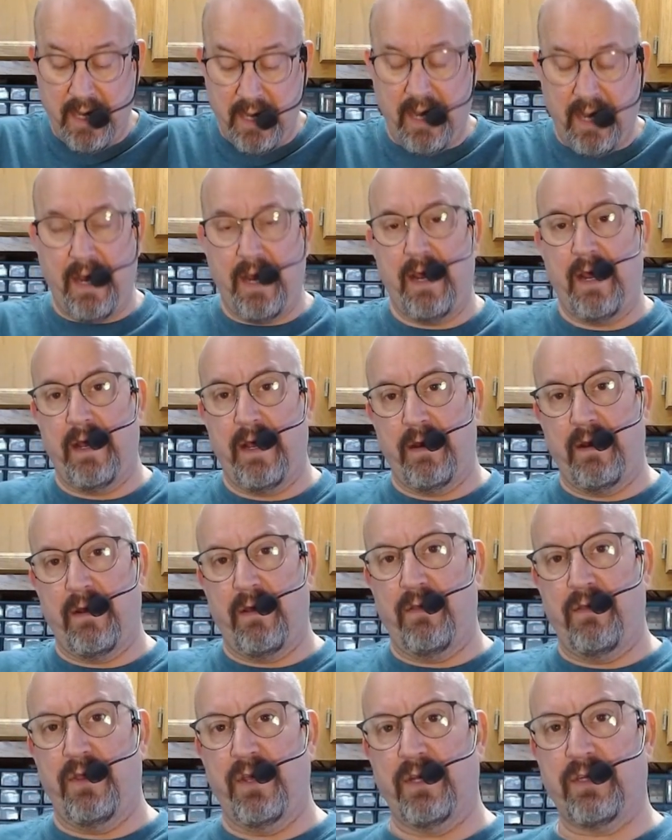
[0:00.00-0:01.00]
and
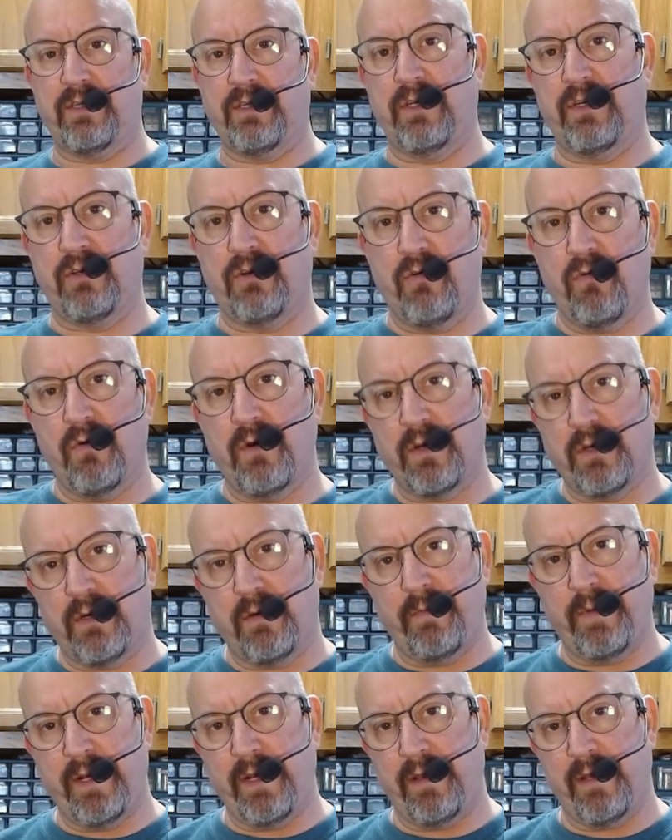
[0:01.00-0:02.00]
this is going to
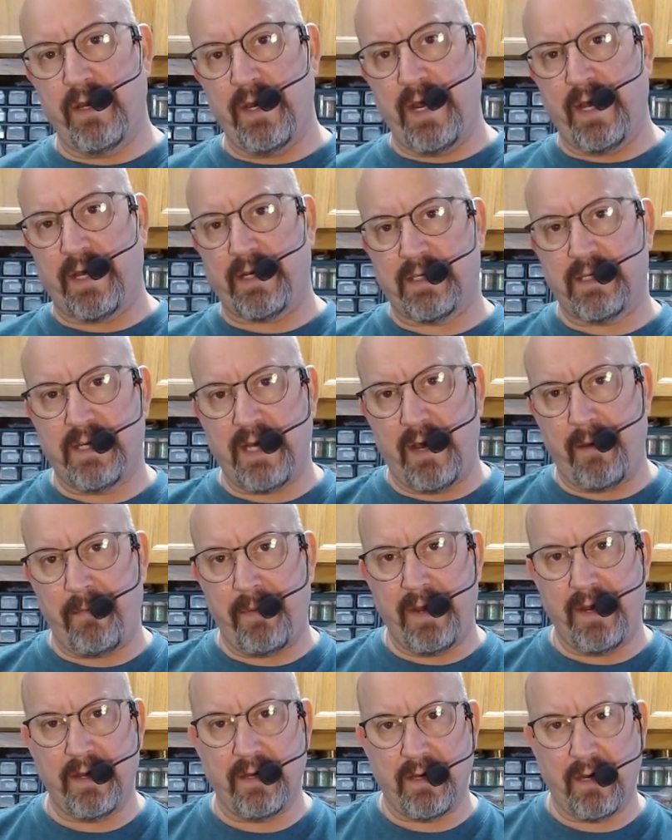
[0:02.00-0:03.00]
be the next step
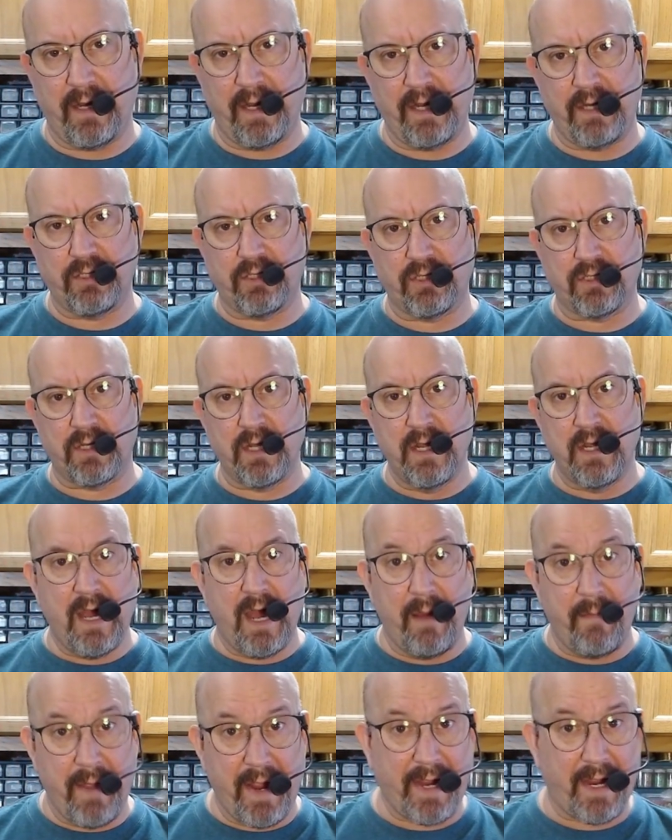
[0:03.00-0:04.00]
into lasers.
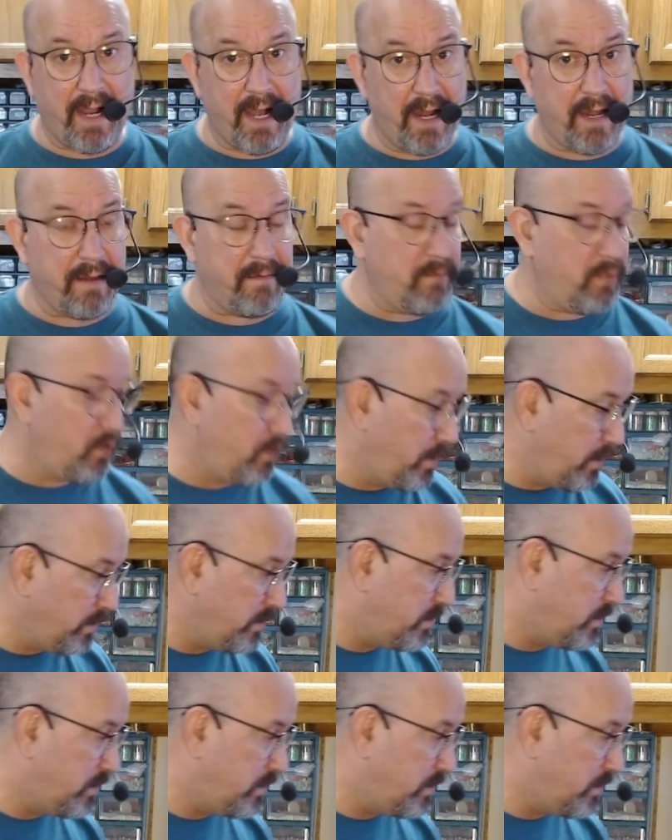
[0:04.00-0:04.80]
I make cutting boards,